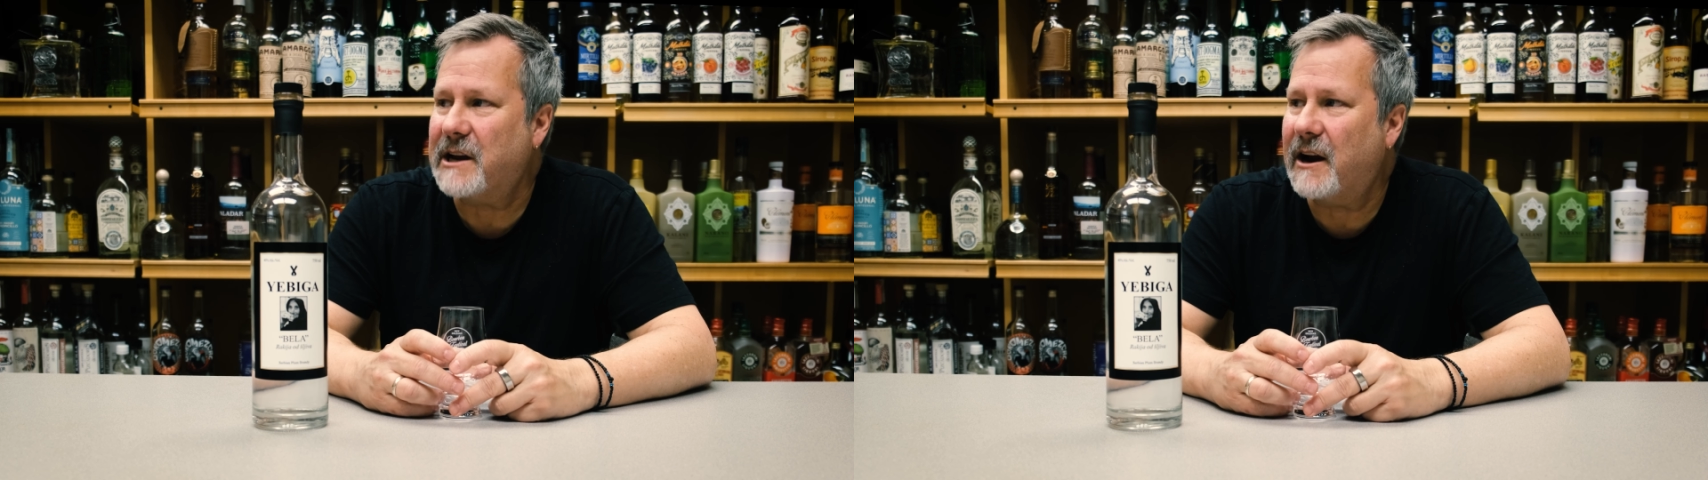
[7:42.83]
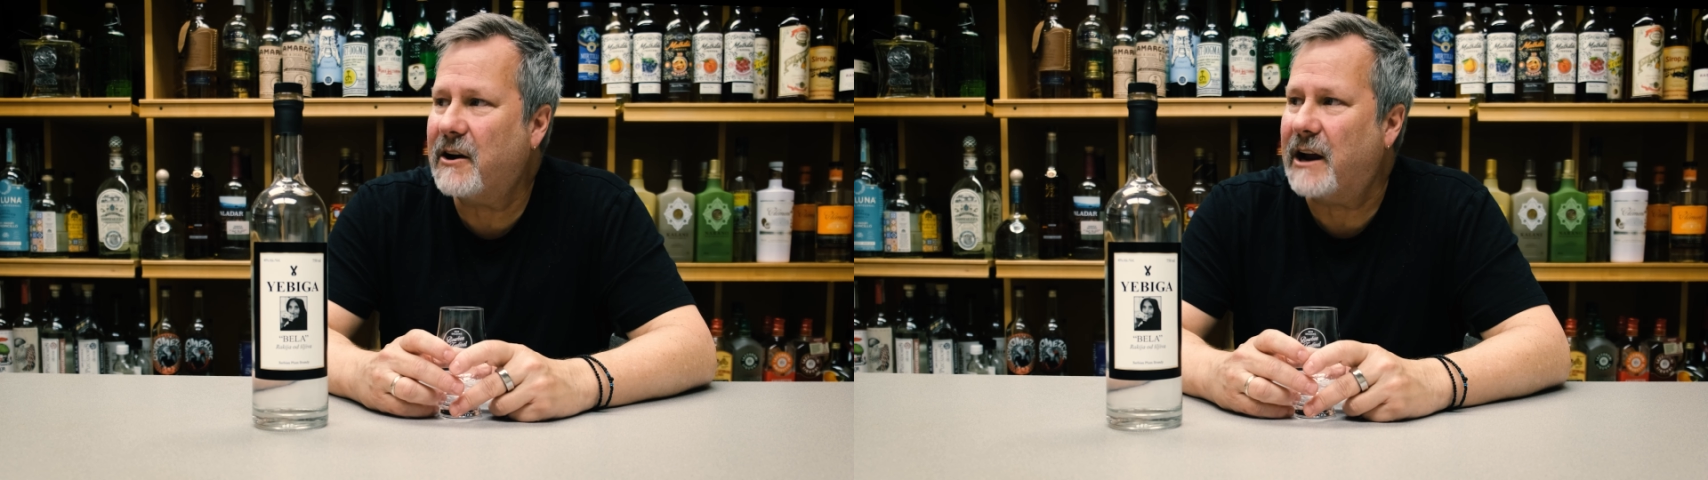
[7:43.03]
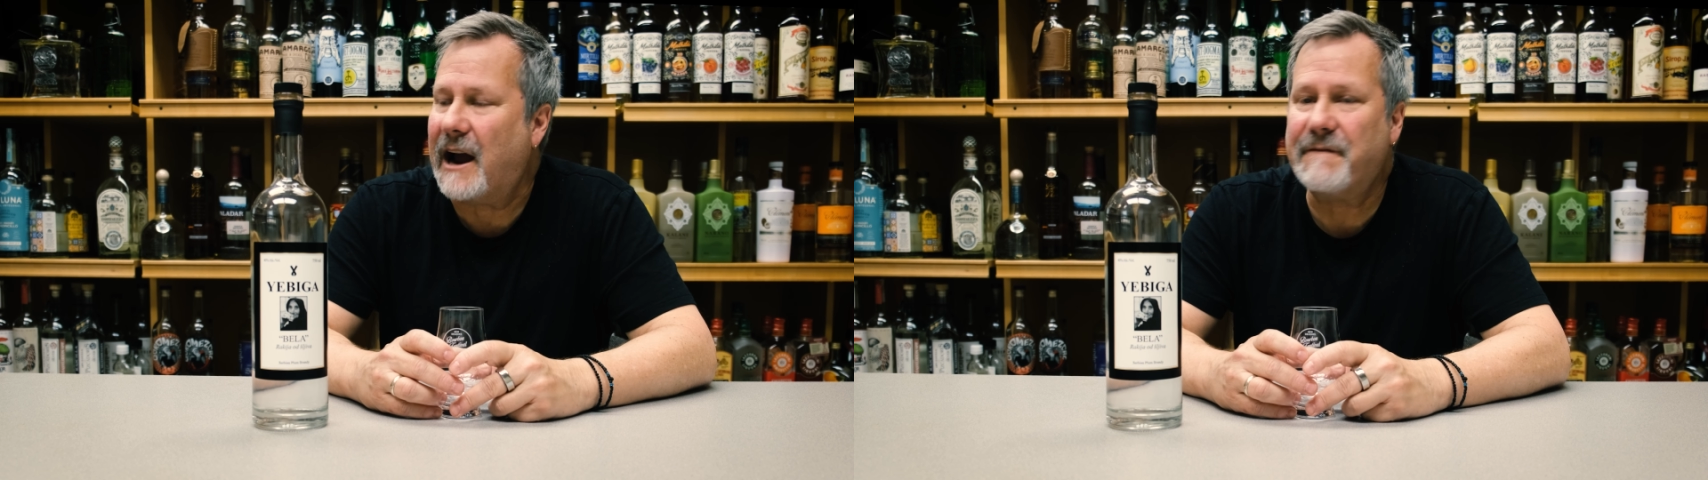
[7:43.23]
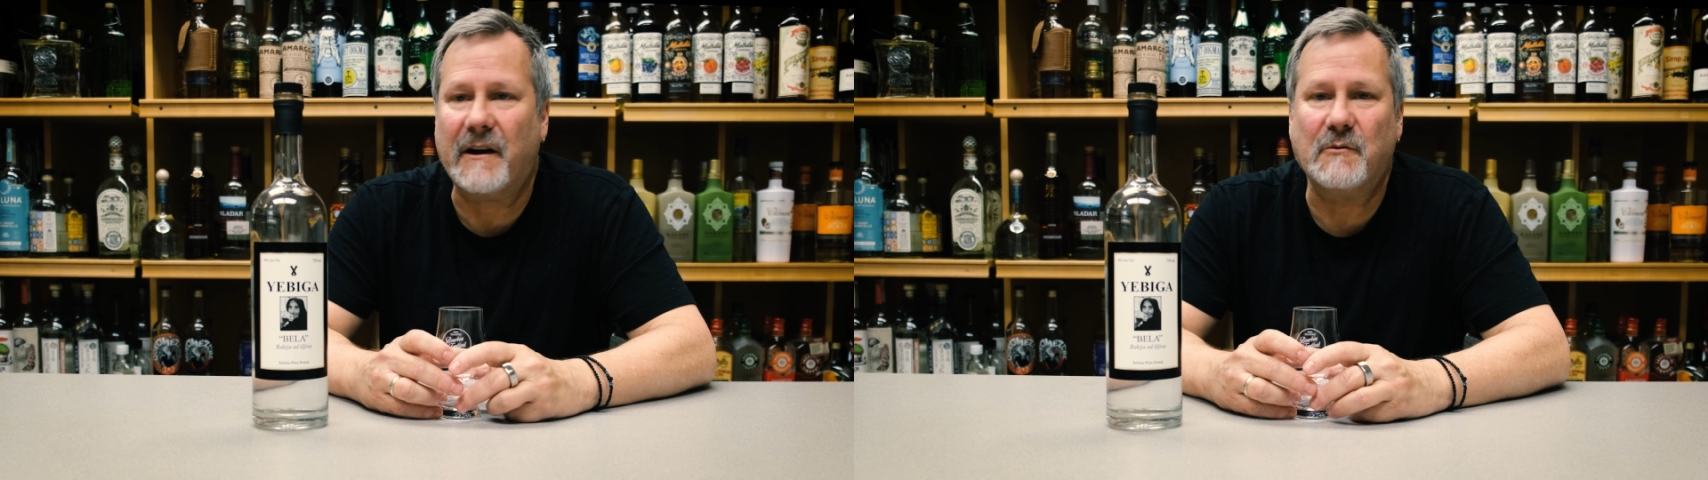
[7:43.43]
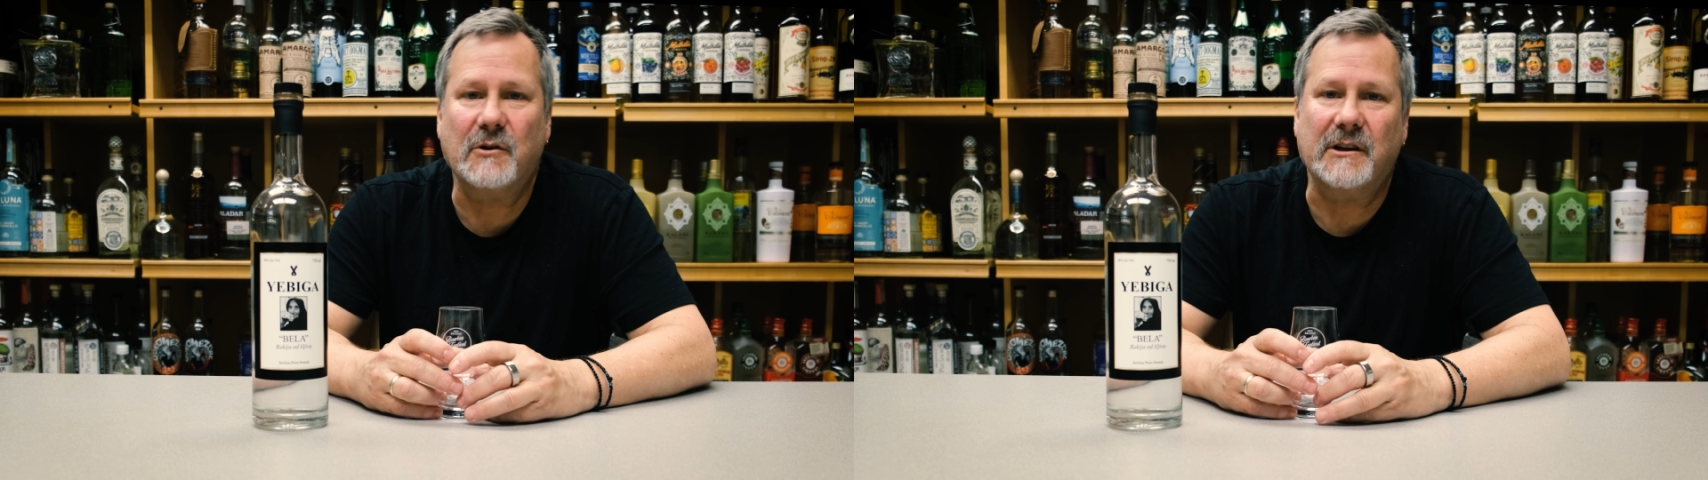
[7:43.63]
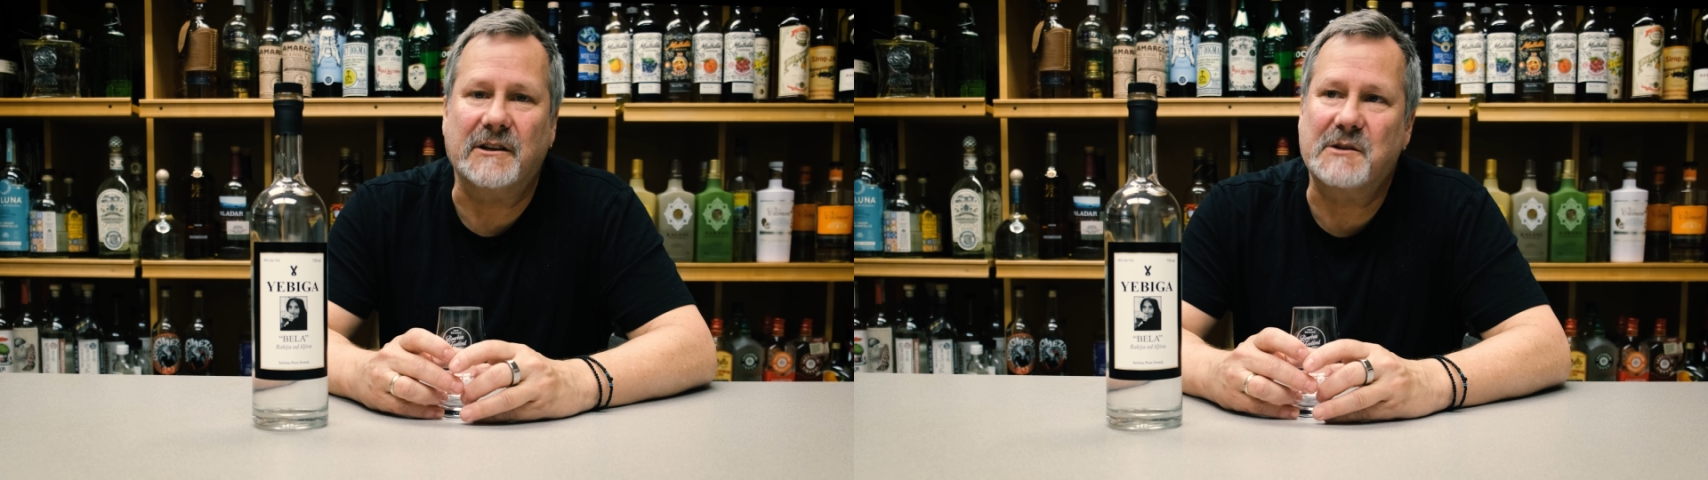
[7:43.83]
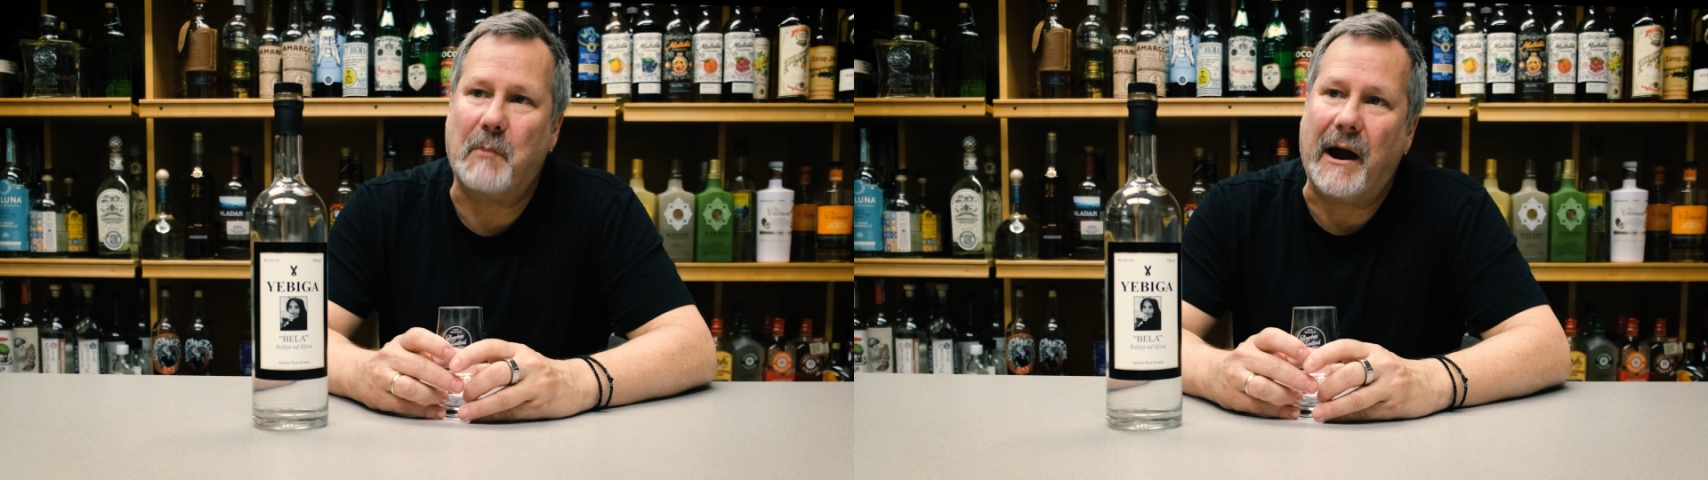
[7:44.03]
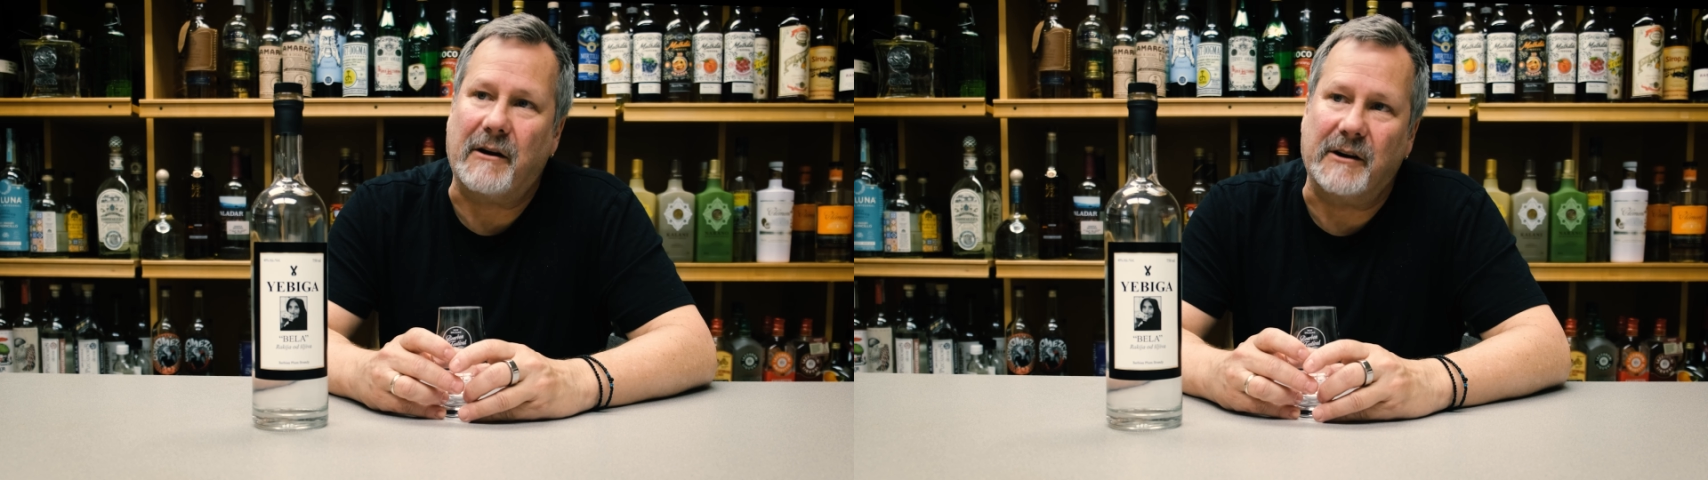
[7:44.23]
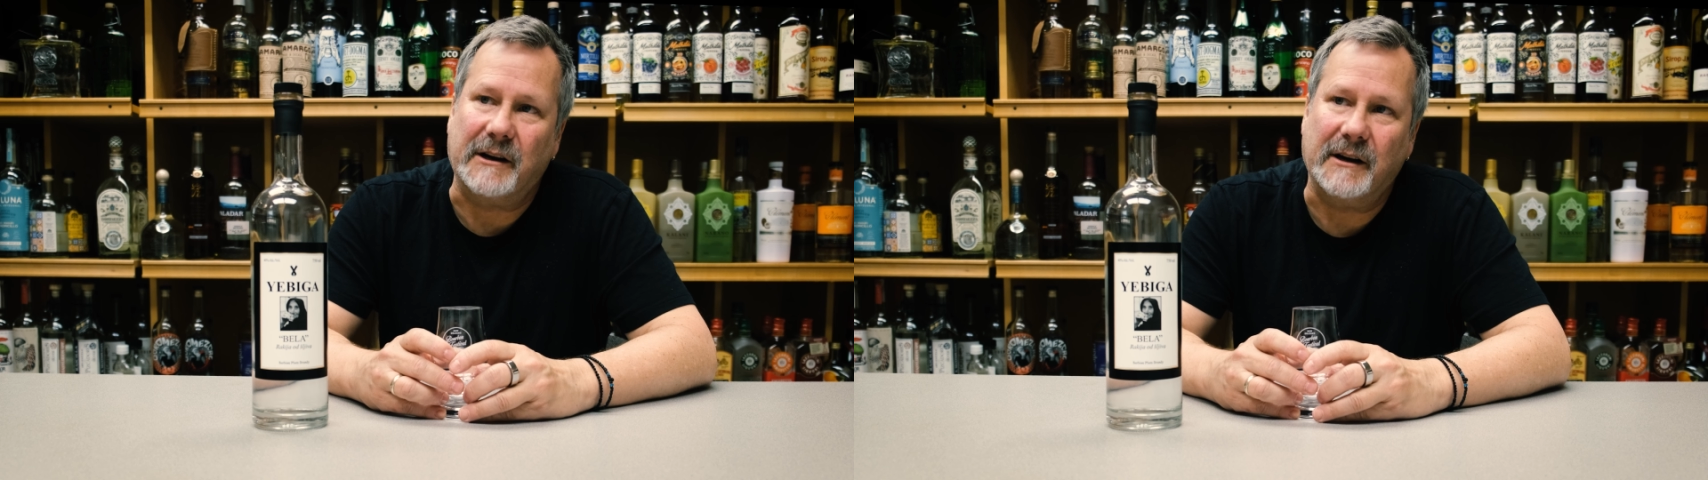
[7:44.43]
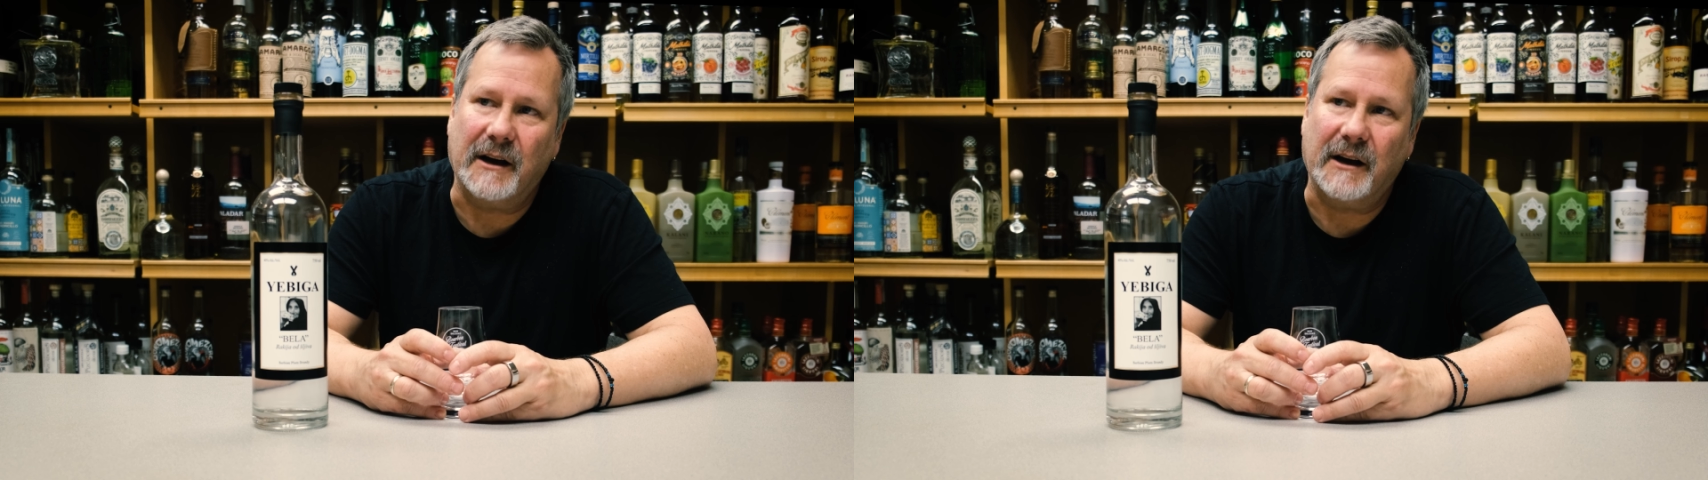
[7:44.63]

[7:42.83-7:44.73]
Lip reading: area I find really inspiring.